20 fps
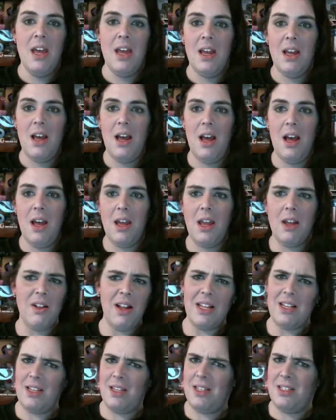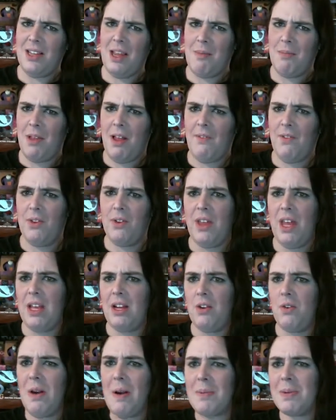not to the same level that
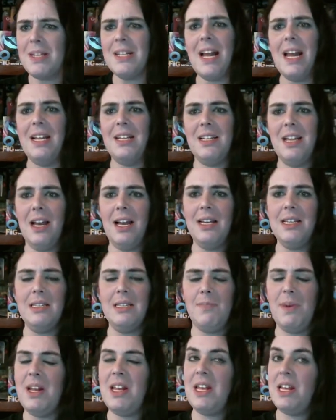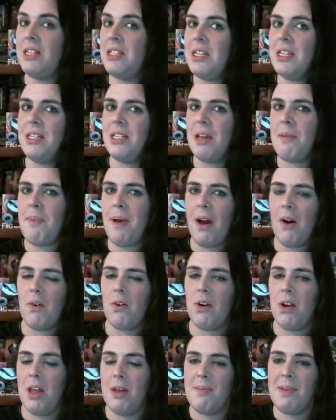Kryptonite does, but it did
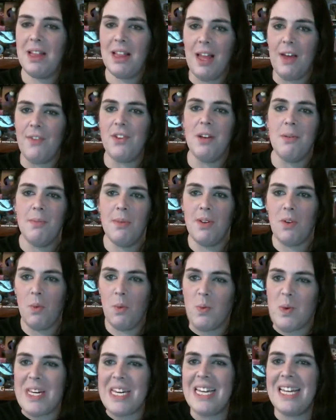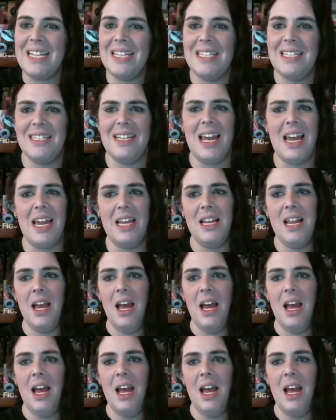depower him and left him in a weakened state.